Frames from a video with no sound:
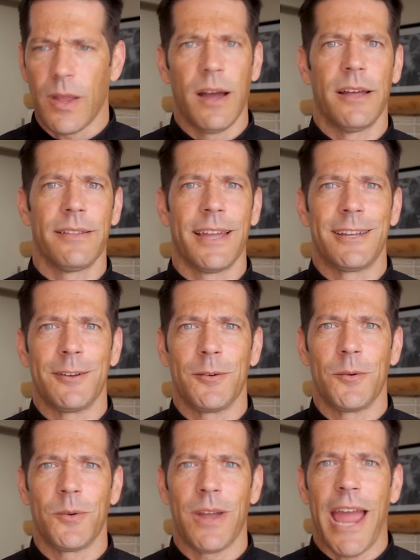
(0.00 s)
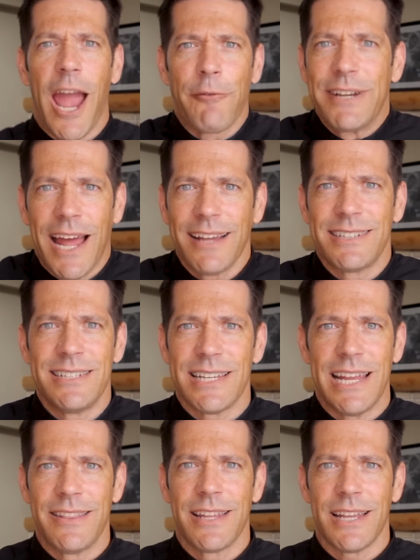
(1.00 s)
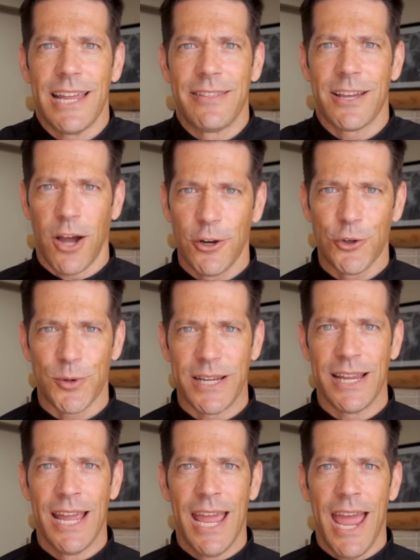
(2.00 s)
like every diocese in the country